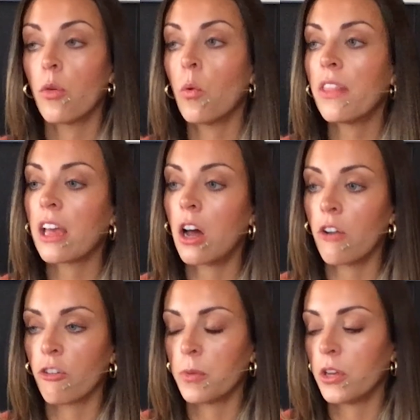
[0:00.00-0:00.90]
The one that got
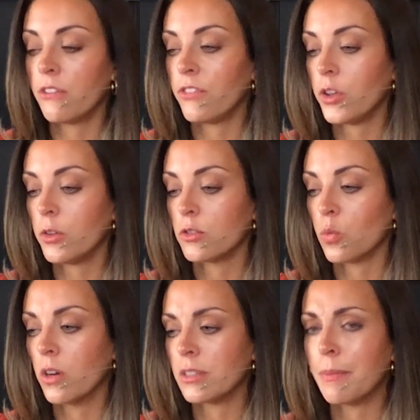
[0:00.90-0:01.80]
over 1 million views
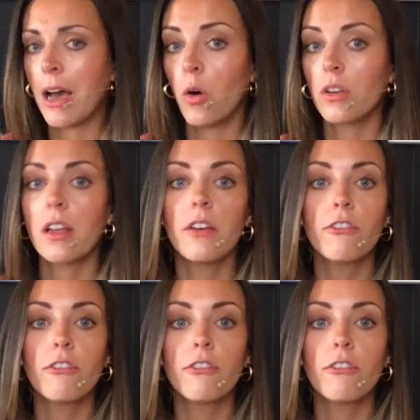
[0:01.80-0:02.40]
was about